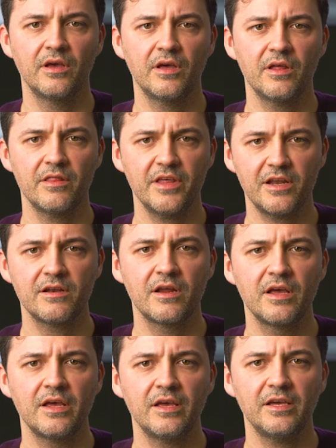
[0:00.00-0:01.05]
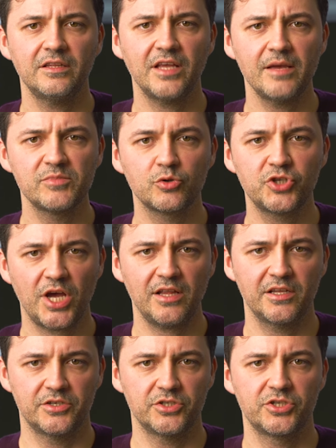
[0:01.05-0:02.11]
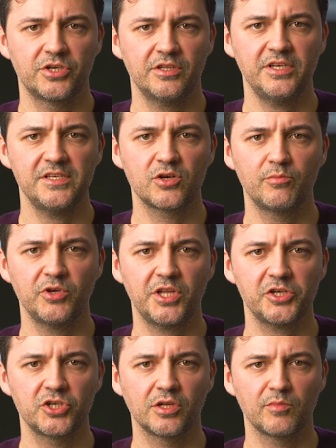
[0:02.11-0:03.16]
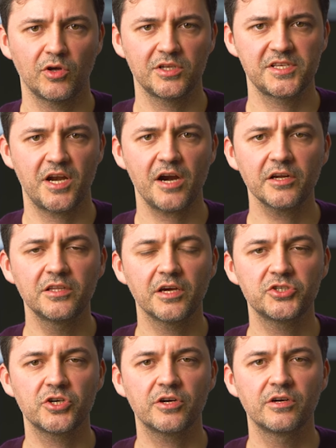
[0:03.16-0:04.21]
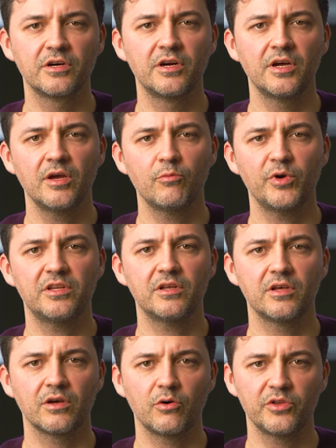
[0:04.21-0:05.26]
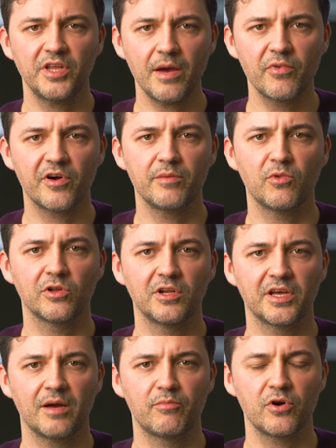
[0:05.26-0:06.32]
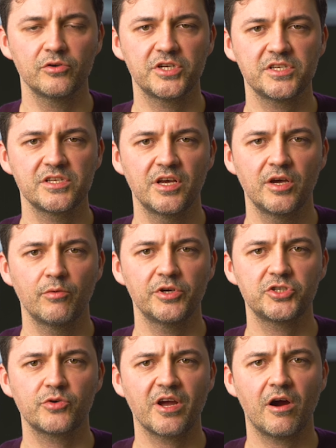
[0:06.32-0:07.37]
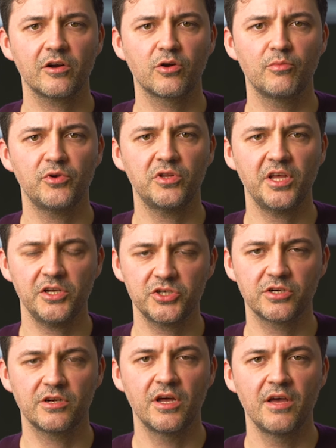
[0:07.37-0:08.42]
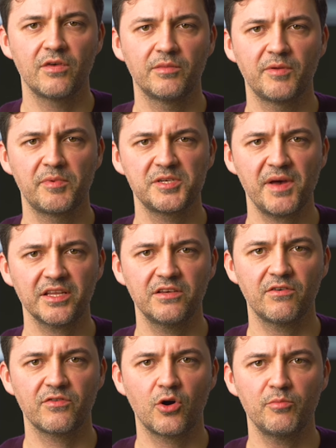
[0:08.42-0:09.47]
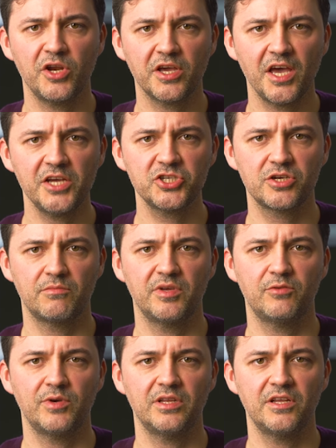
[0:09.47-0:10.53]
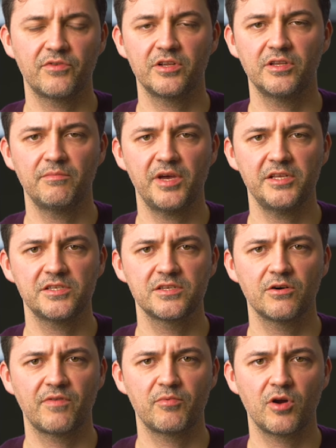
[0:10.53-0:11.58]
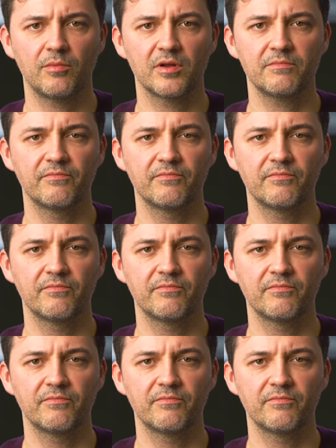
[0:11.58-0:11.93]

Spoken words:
Then, it aims to challenge these computational models in architecture with contemporary modeling approaches which regard computation from the perspective of communication between different domains of a problem.